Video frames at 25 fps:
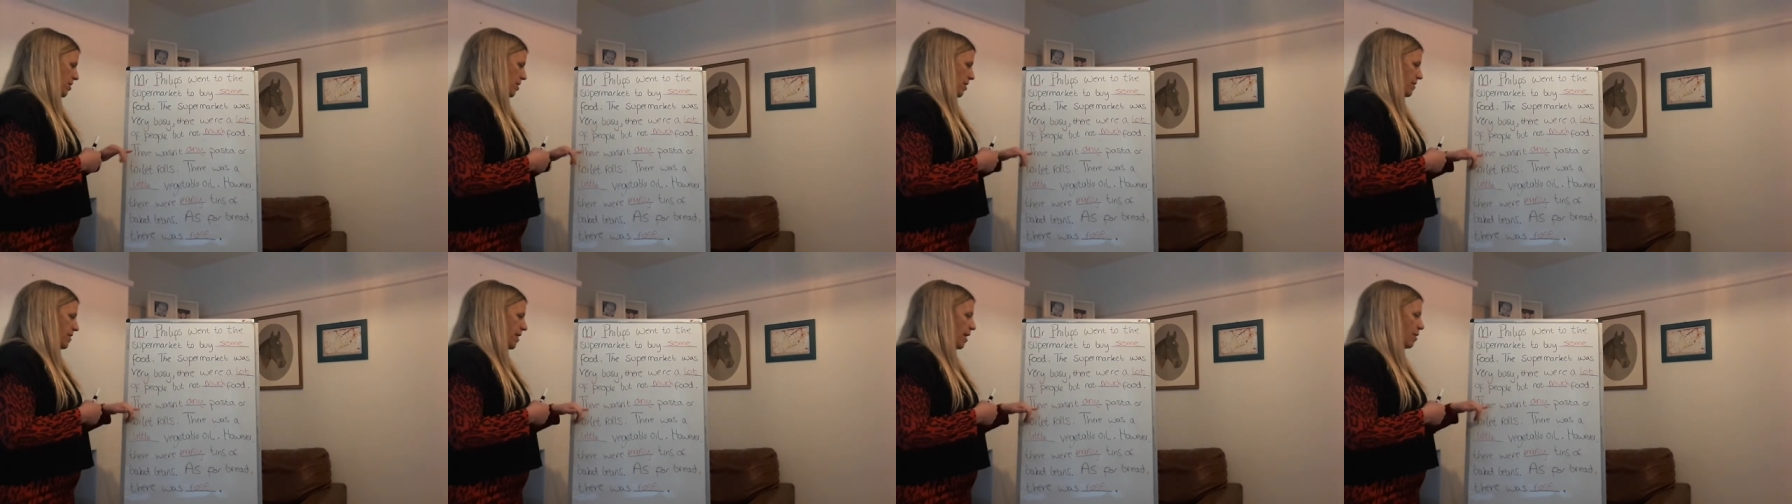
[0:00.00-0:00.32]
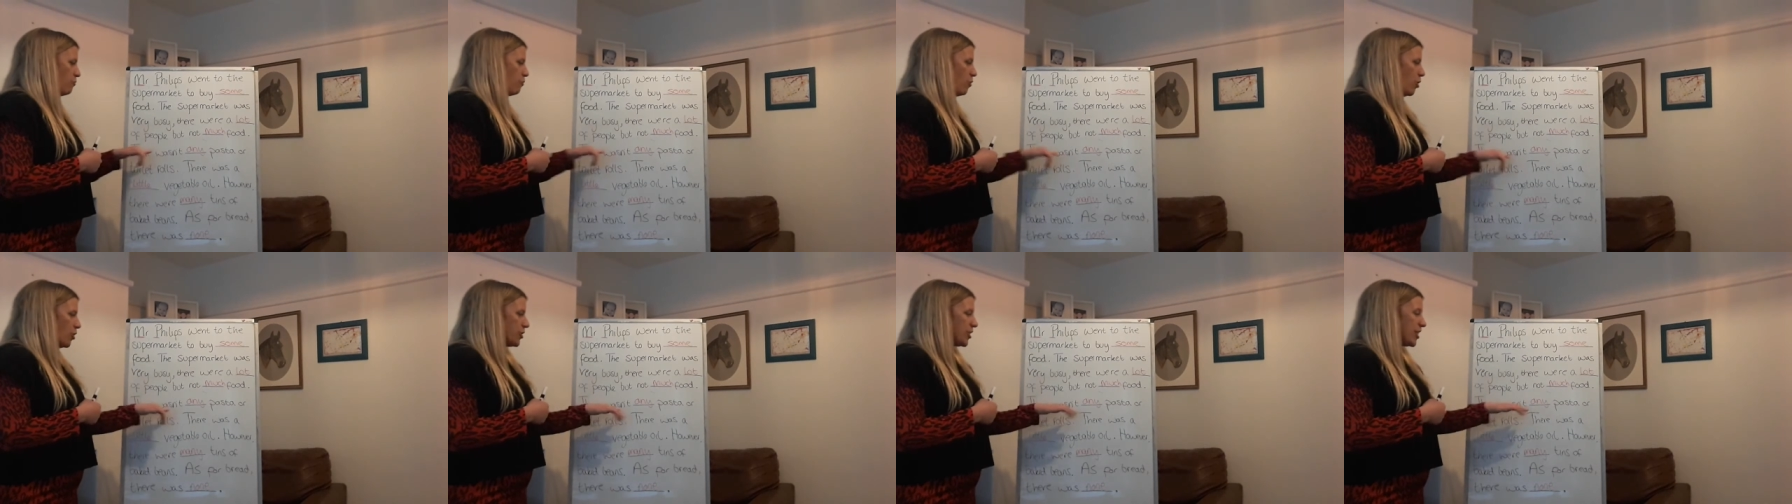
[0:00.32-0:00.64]

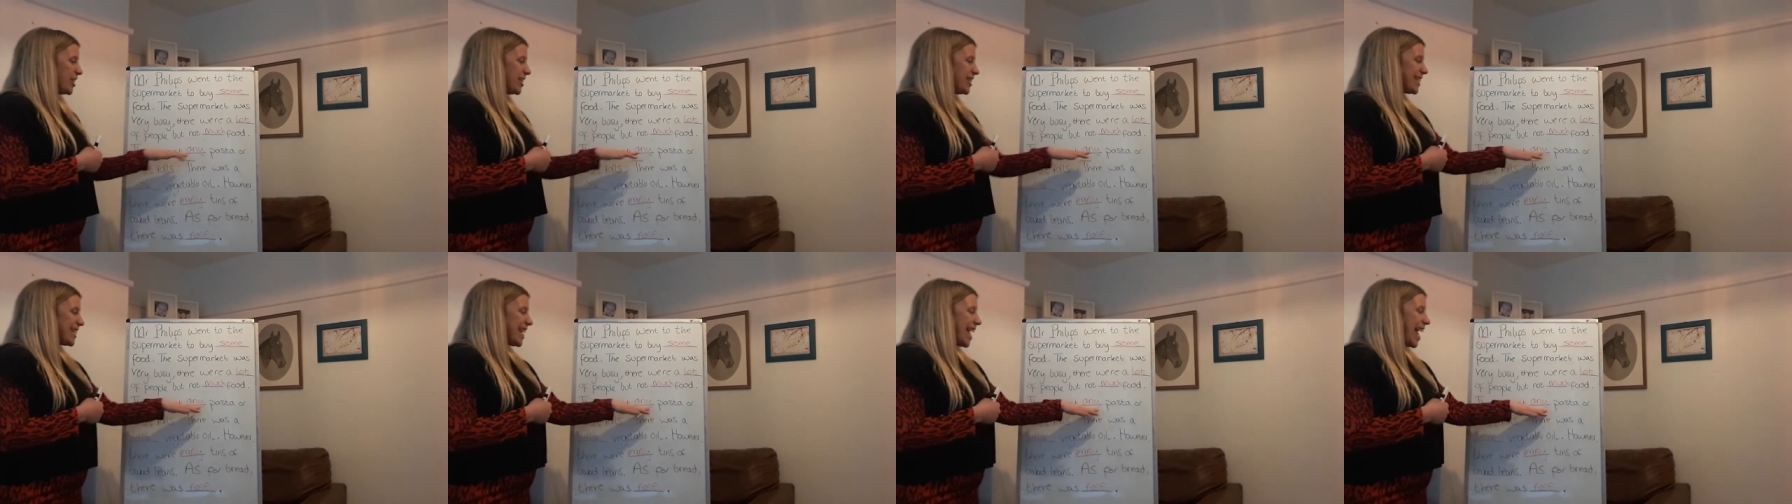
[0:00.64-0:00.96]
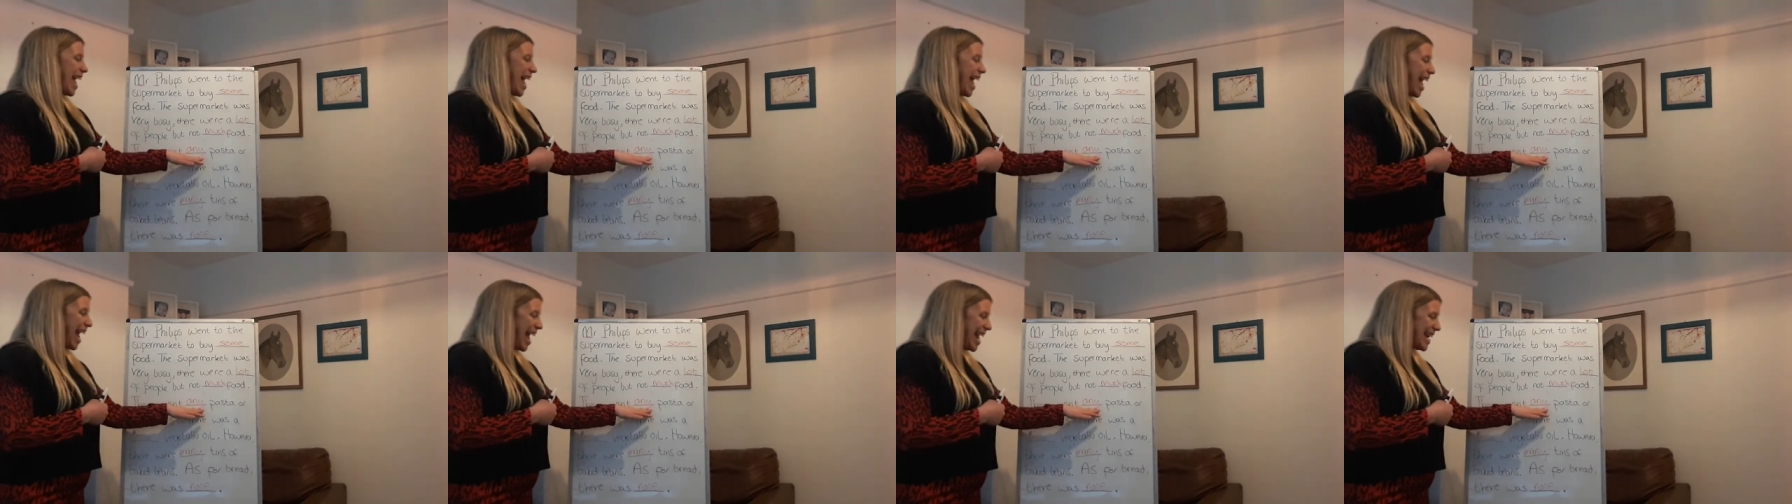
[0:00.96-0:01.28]
There wasn't
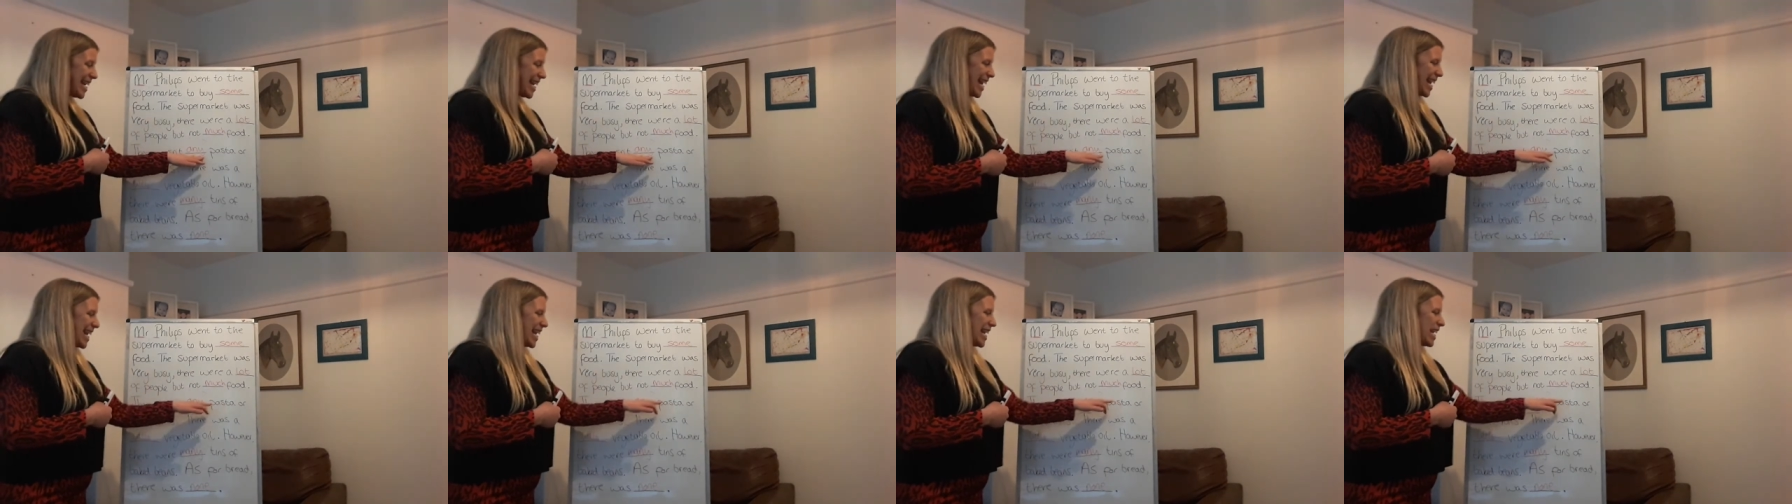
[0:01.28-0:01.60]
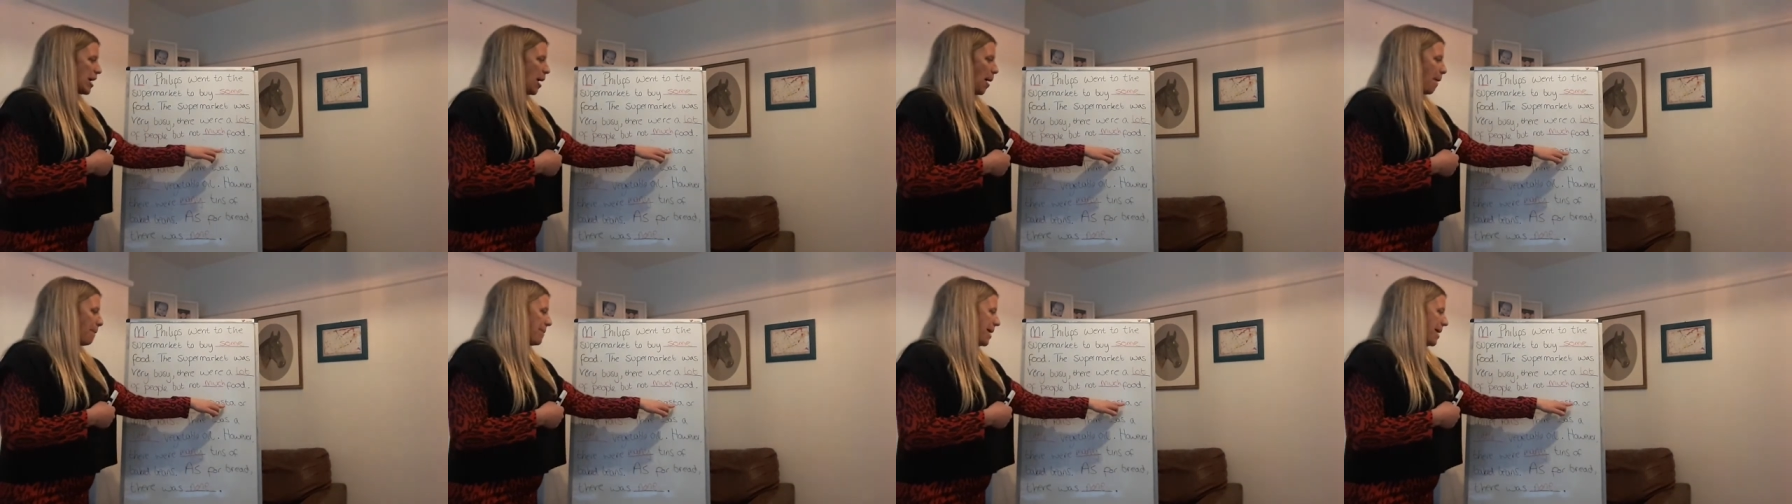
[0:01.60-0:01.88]
any